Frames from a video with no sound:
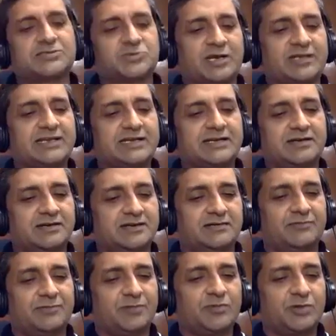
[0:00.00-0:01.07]
So I think
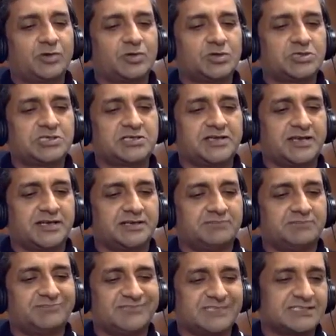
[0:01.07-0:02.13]
one more question,
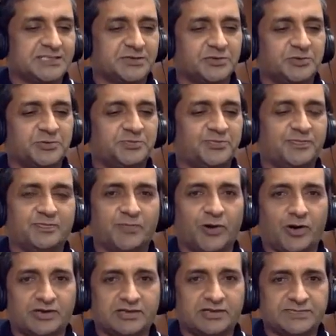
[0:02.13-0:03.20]
since you
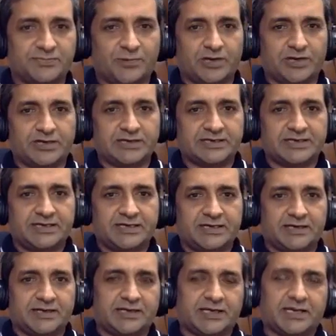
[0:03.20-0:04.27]
brought this point,
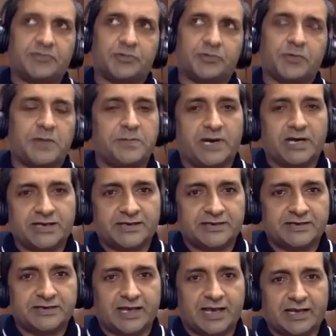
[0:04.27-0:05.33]
it came to my mind,
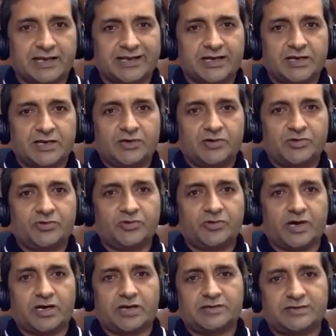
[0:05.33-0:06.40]
like, who
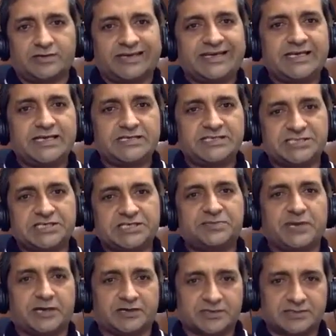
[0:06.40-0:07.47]
are the key change
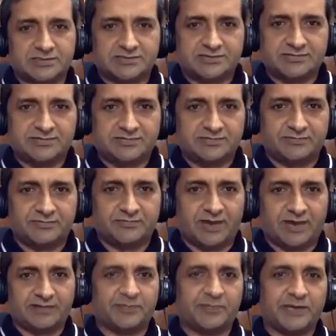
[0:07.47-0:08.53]
makers
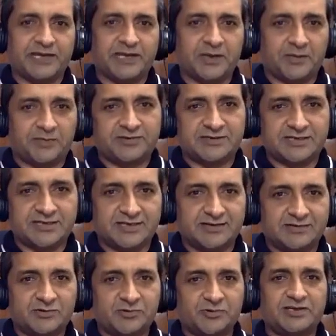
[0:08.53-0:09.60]
at the beginning of the deal?
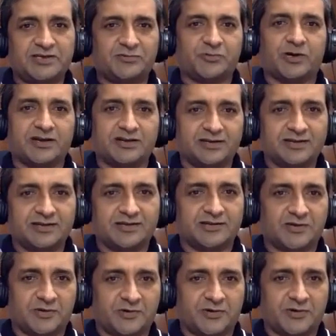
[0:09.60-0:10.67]
Who is one in the
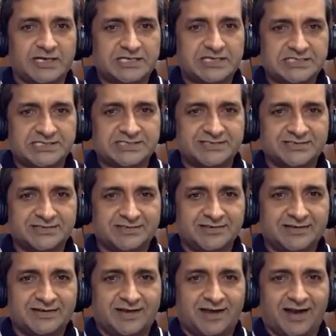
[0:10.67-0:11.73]
organization,
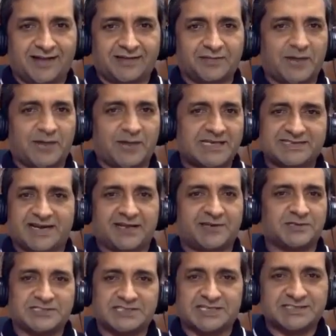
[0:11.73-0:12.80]
either buy side
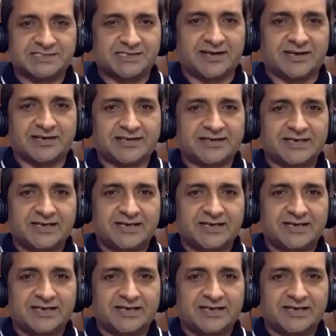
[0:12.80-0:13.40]
or sell side?